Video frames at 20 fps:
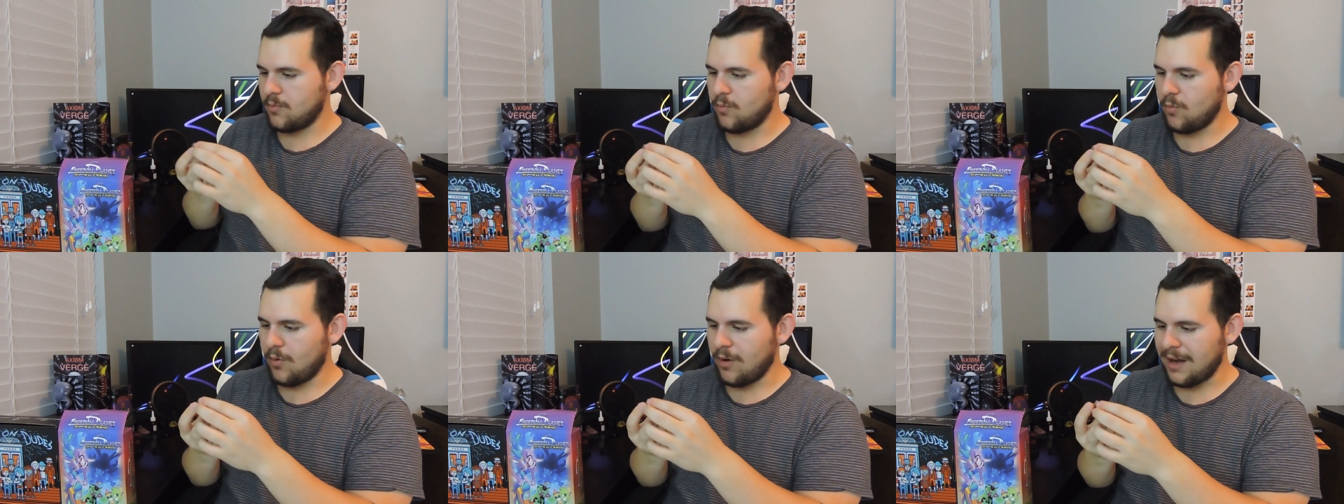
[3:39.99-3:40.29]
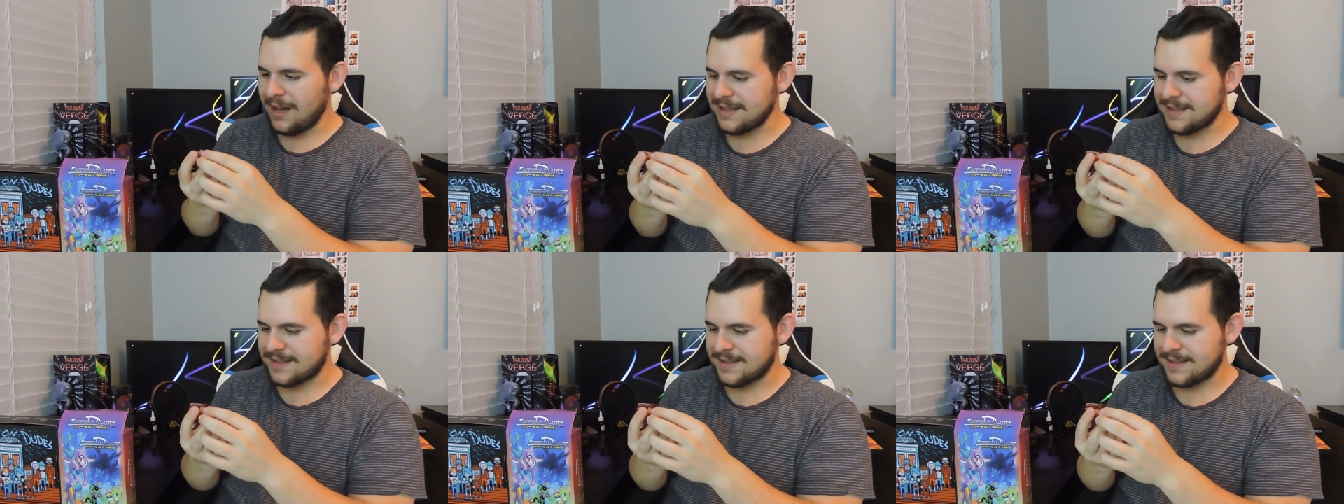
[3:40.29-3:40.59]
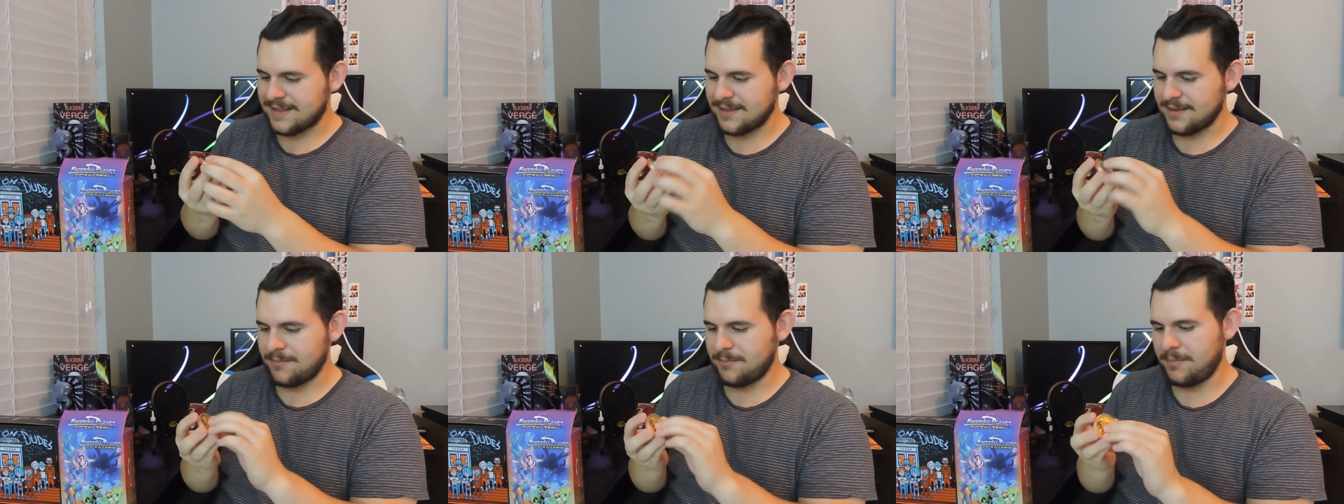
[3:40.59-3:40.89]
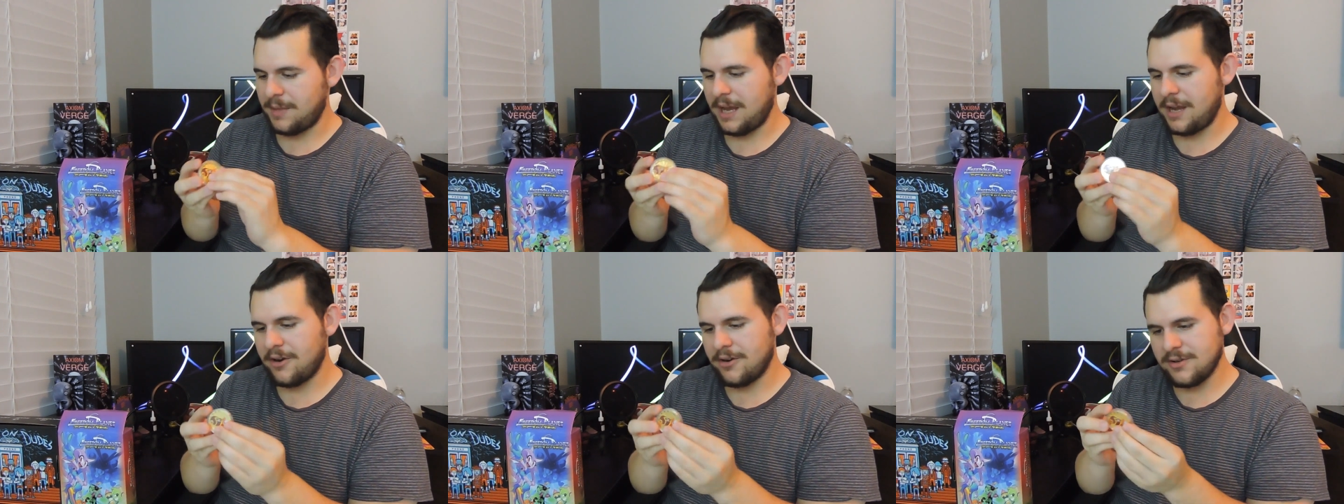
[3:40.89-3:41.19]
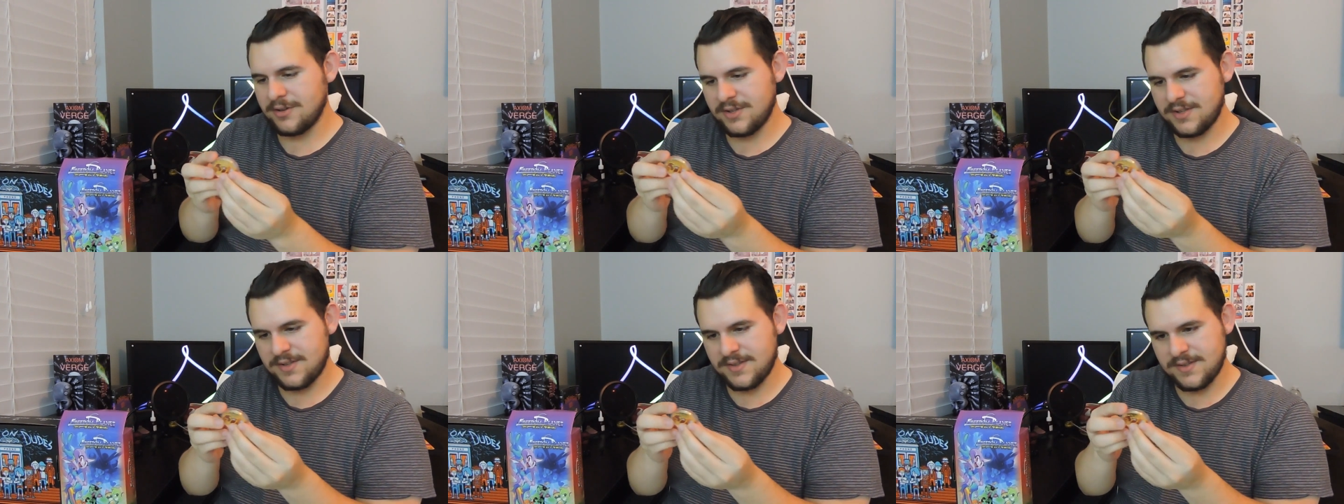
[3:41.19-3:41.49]
What?
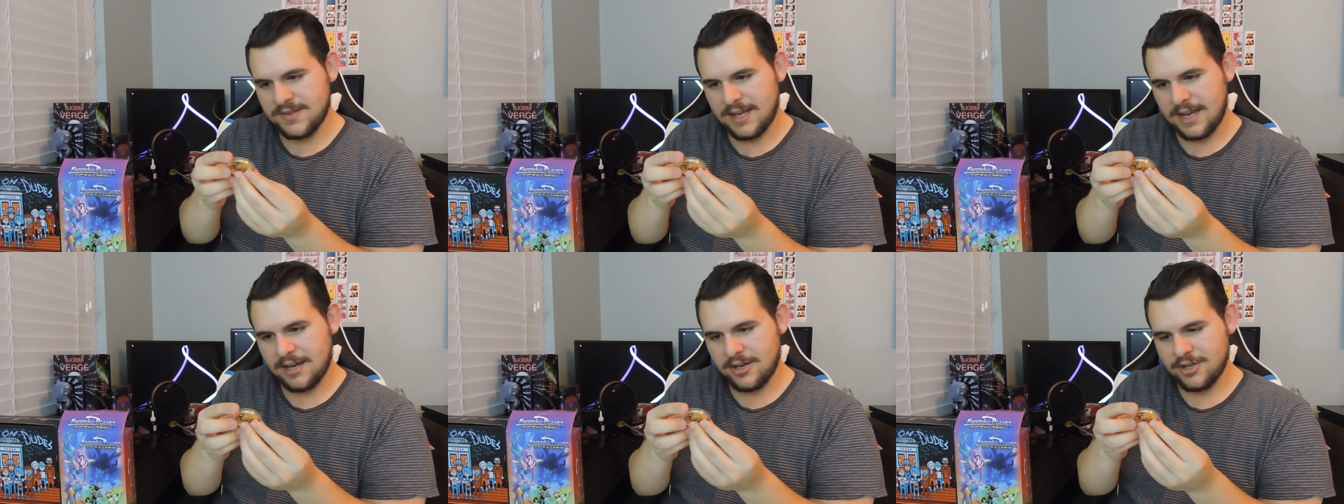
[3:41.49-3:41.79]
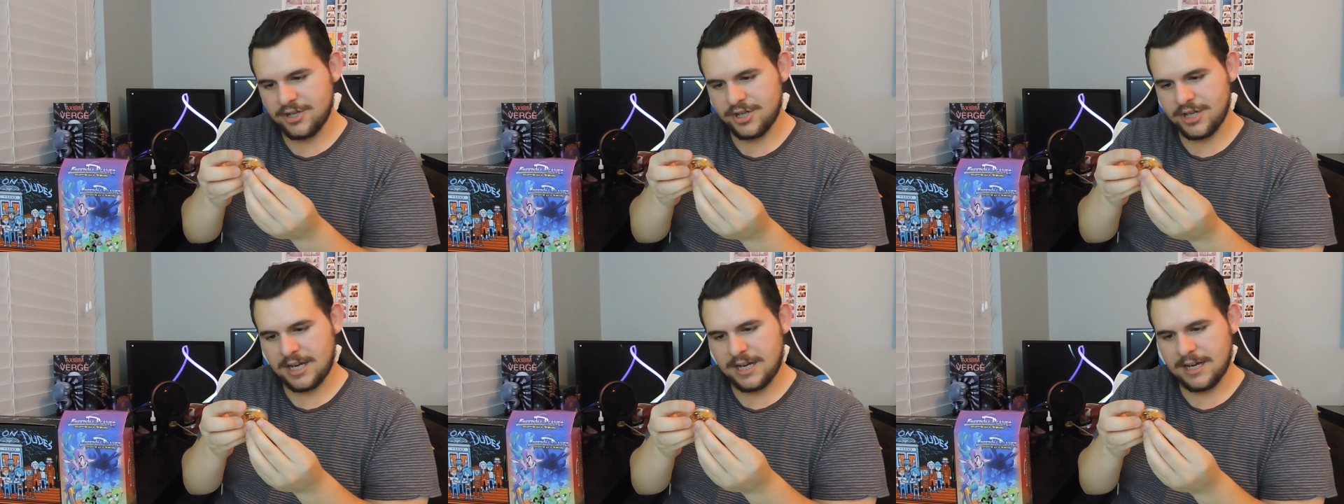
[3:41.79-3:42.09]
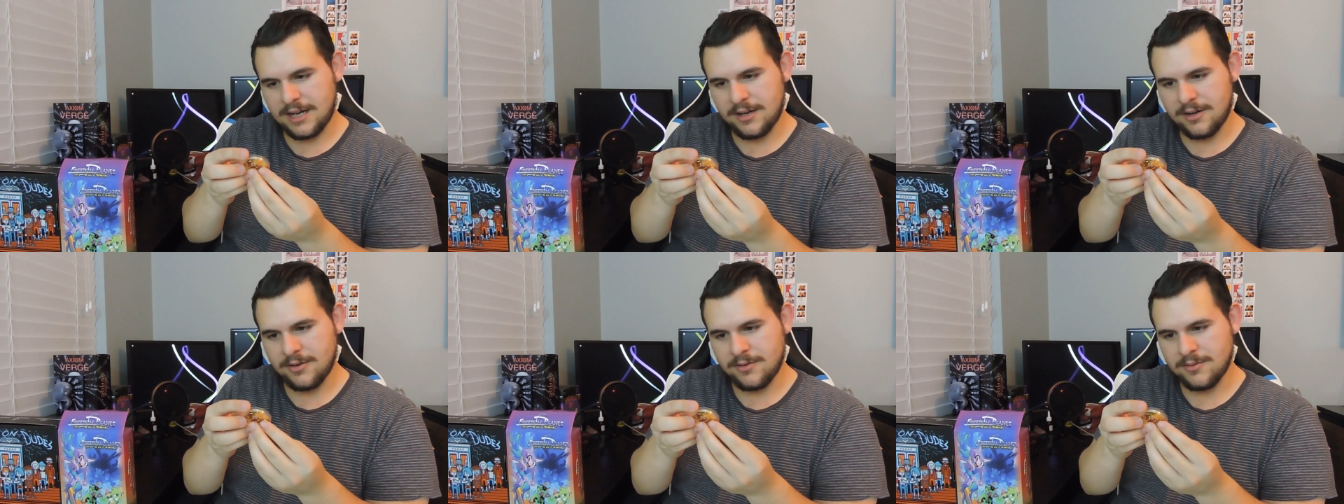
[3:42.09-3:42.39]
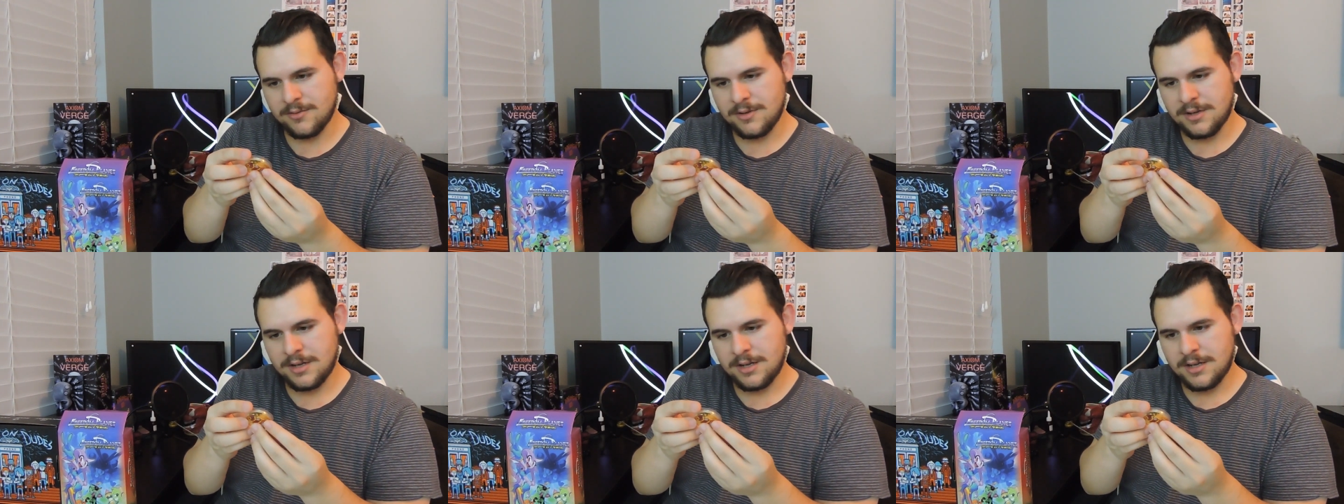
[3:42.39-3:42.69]
Mayor Z Zhao,